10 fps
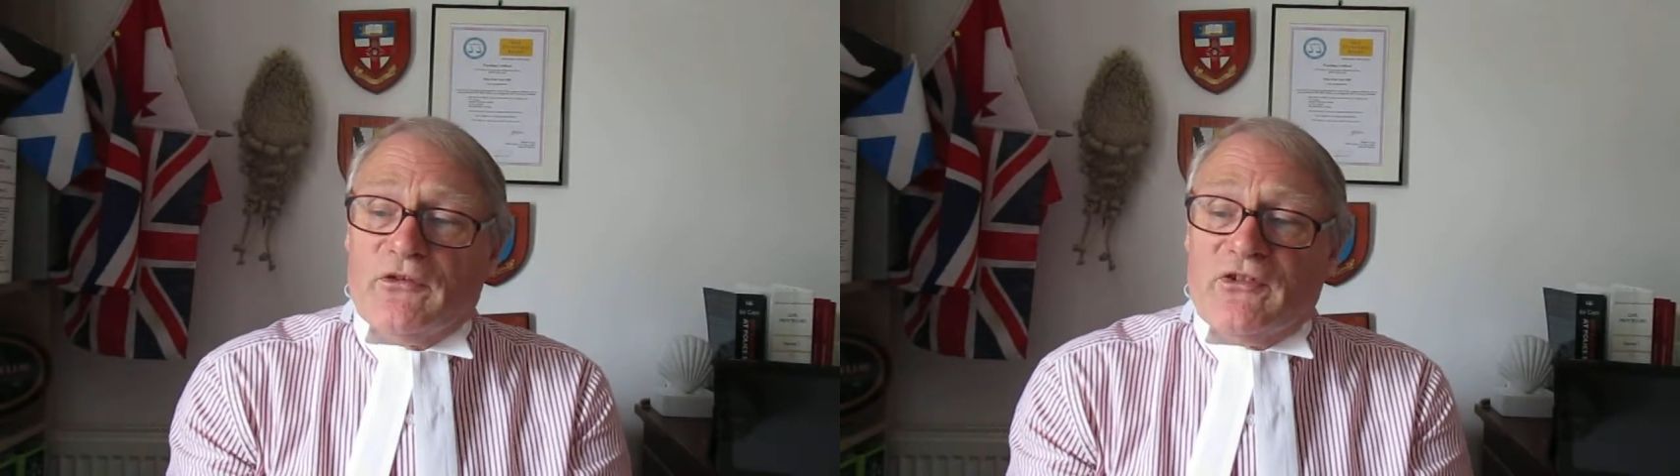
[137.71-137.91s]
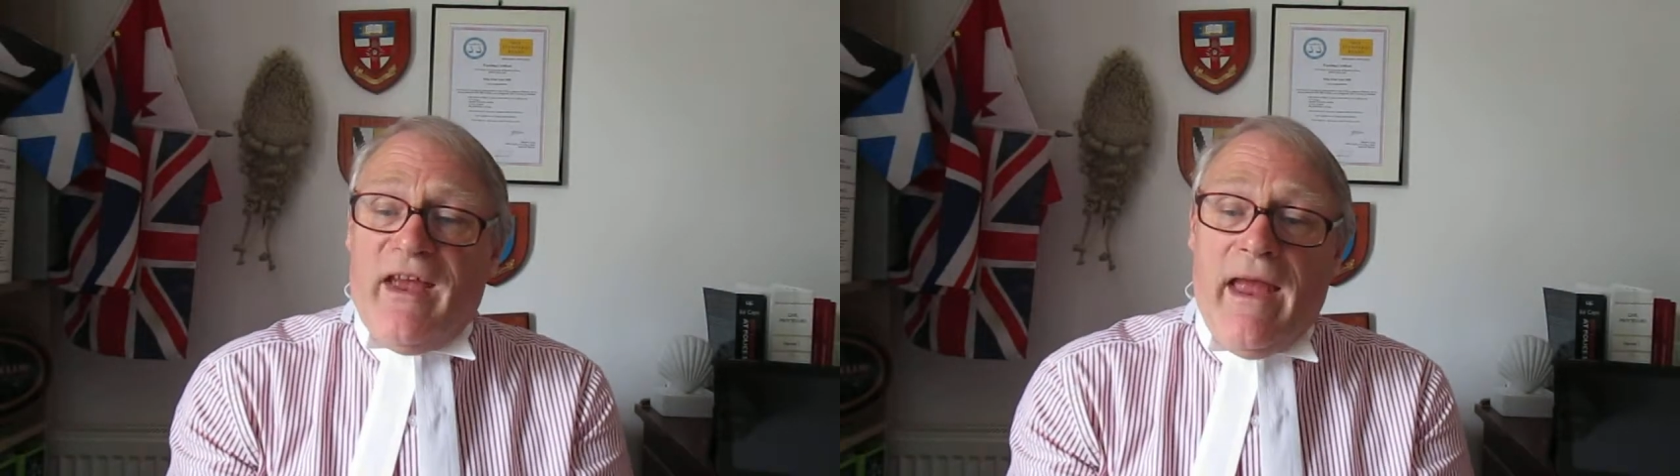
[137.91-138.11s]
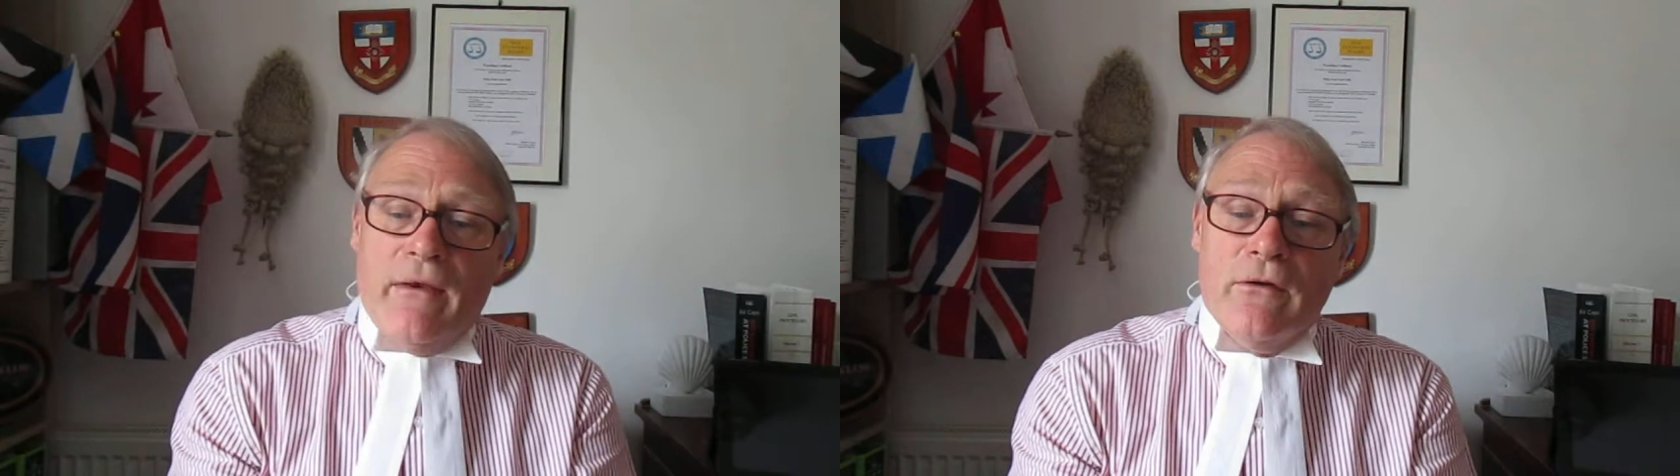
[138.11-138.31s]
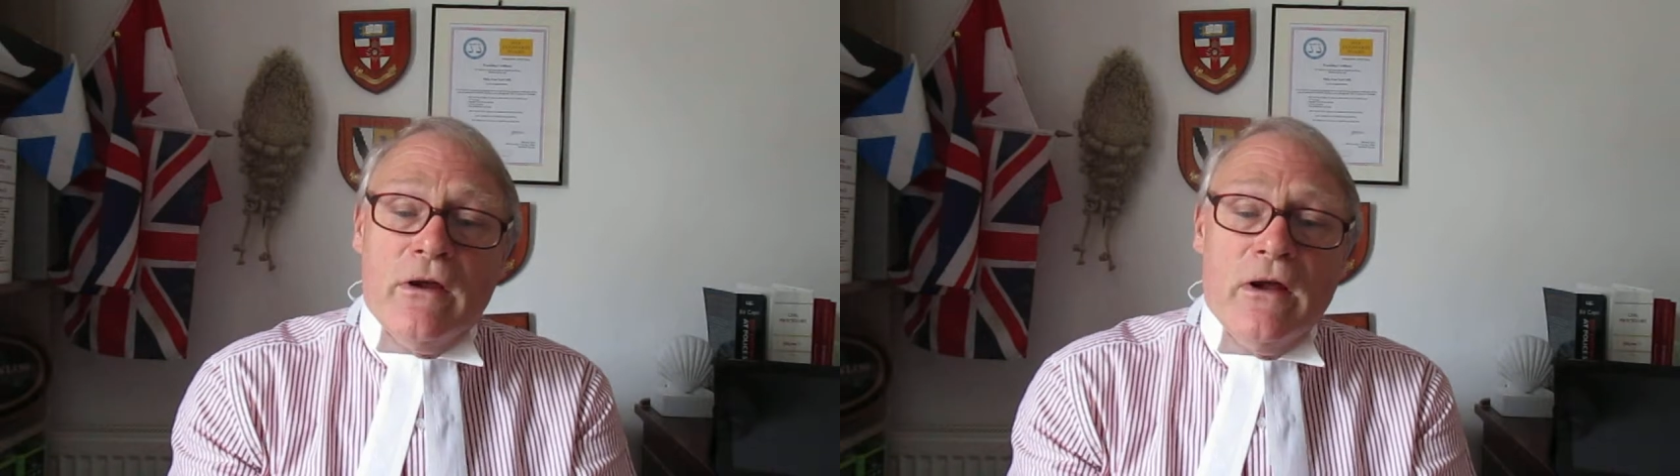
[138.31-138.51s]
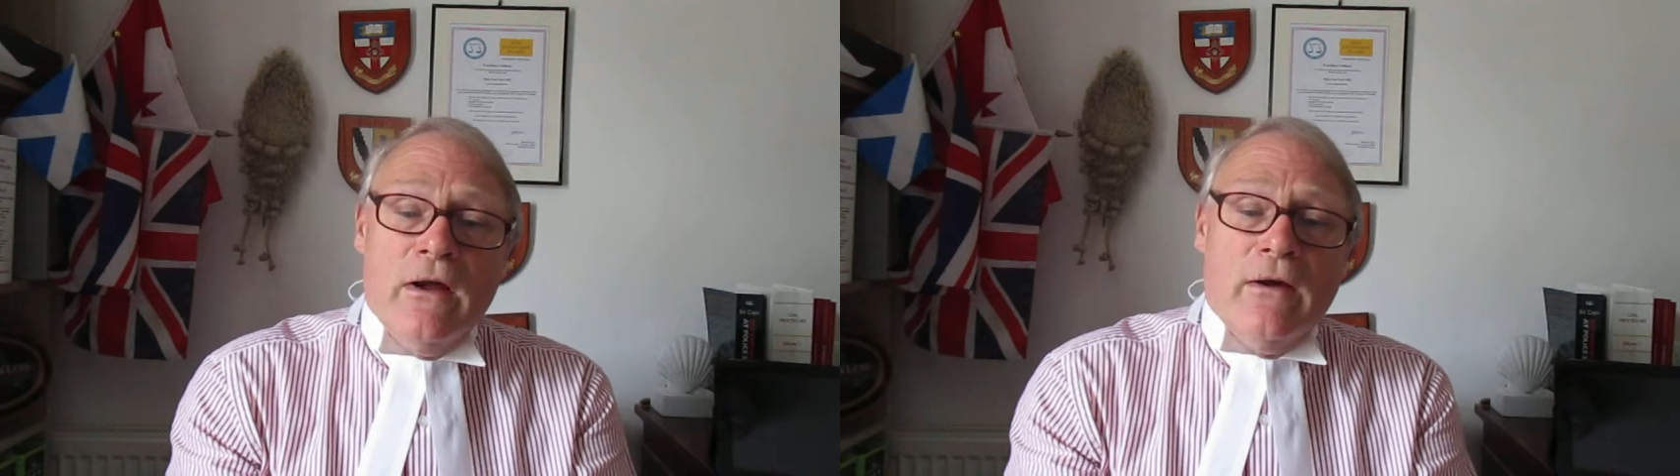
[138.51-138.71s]
10
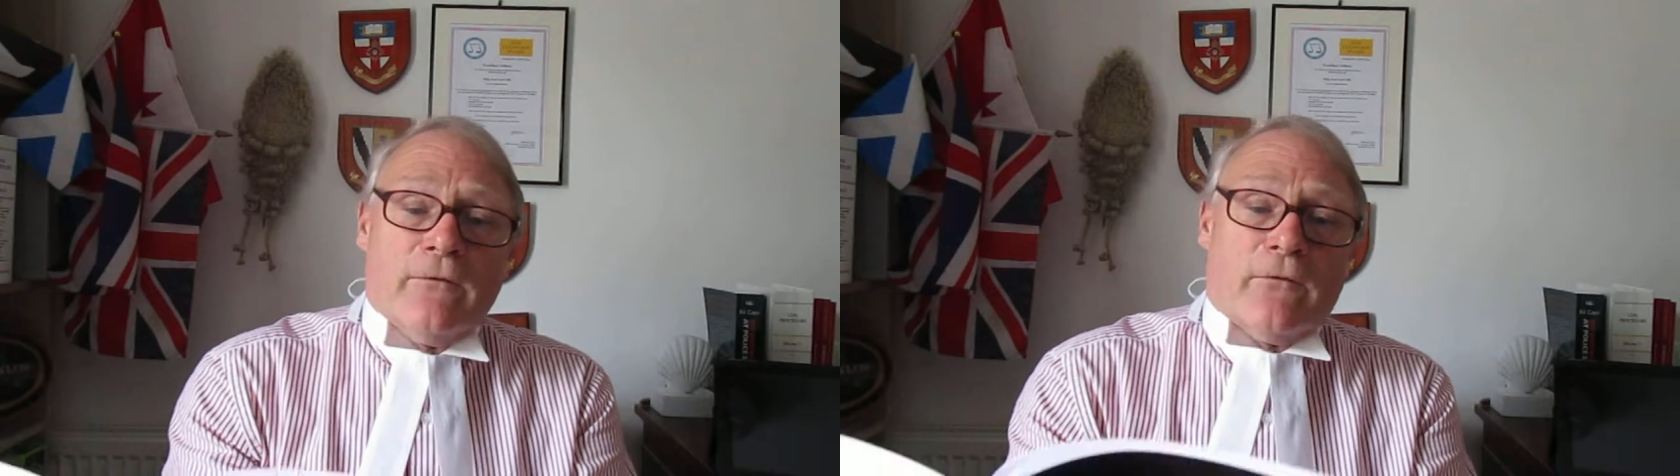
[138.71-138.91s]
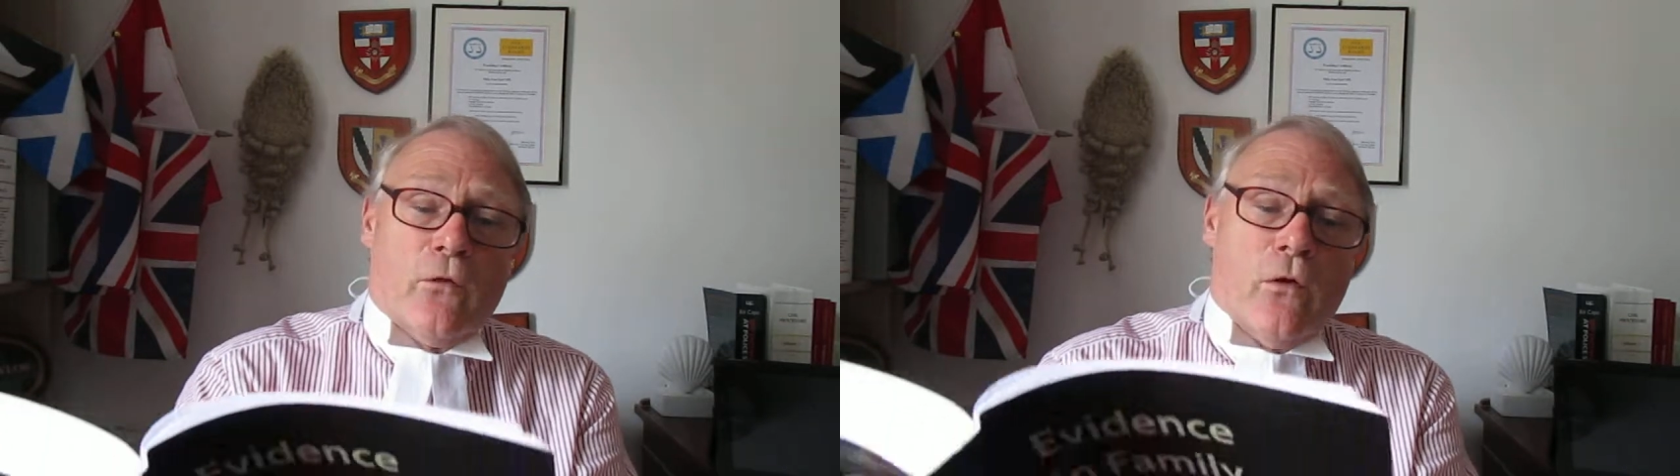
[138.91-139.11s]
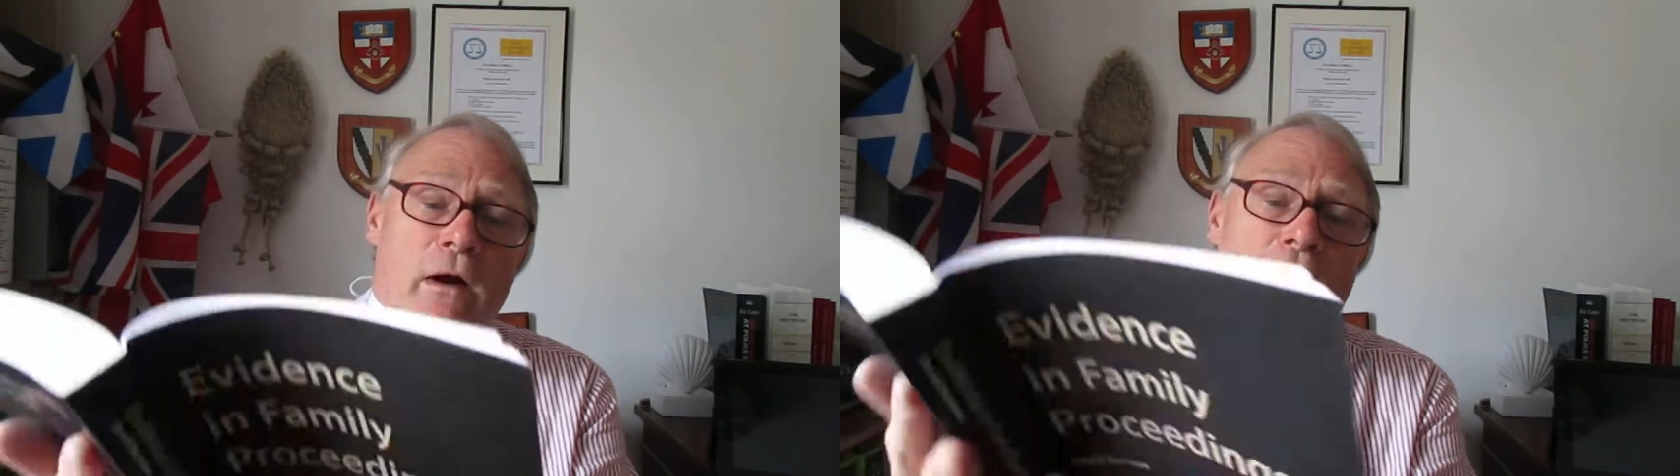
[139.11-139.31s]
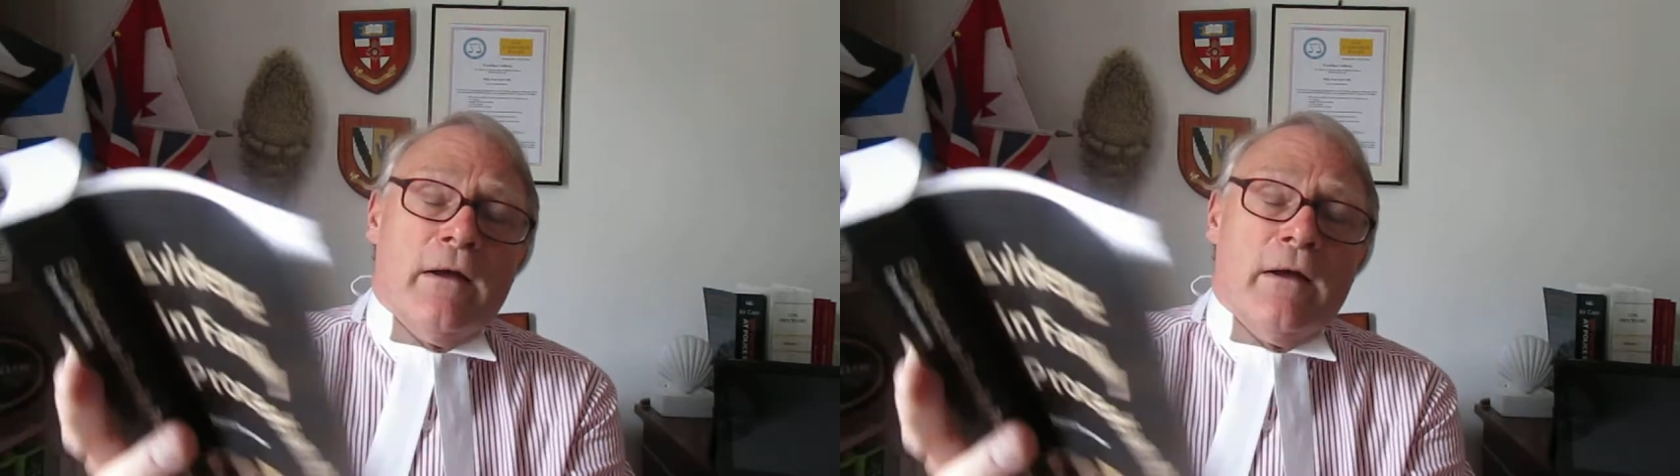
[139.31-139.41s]
for